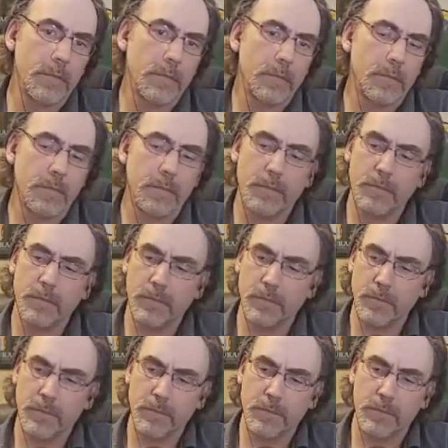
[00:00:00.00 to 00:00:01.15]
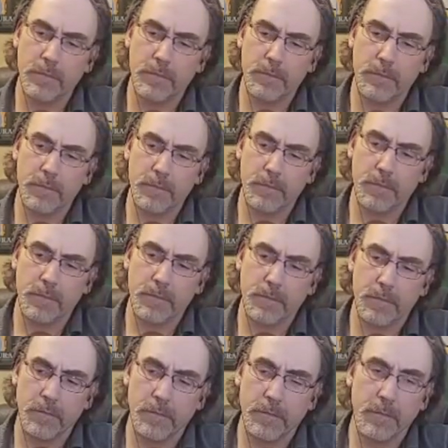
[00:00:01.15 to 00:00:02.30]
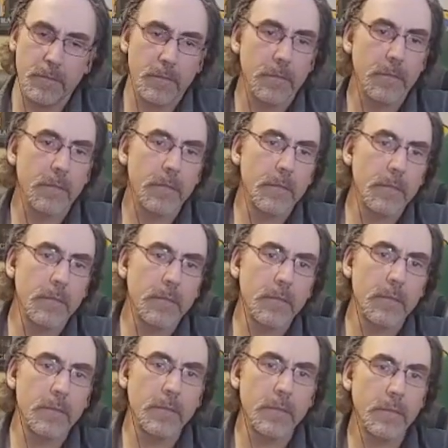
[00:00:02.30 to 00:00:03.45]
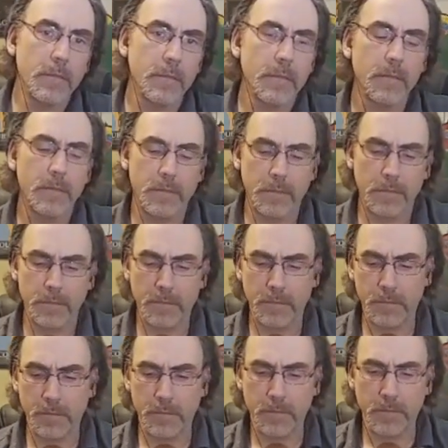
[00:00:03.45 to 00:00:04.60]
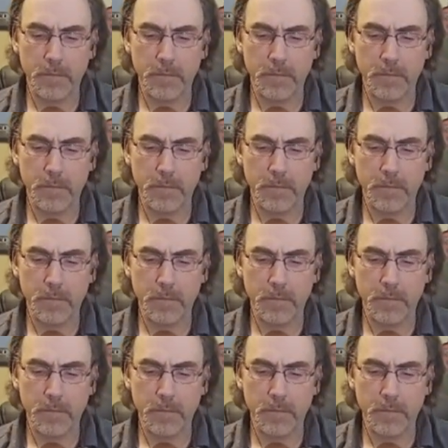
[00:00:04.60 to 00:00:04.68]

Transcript: This person isn't speaking.